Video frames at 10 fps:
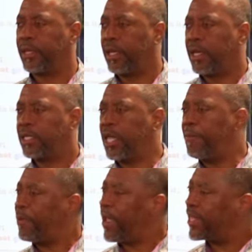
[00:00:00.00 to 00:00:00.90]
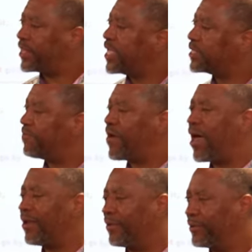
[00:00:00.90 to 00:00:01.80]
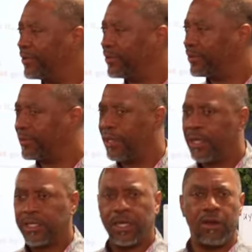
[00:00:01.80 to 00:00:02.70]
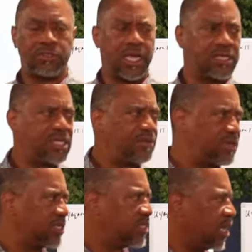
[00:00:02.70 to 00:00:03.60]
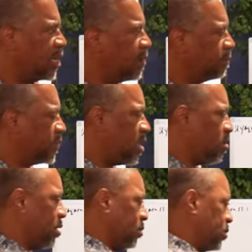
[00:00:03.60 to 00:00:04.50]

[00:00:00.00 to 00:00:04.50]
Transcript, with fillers: These people had things to follow. Hold on, you got see if that's the um, I don't know.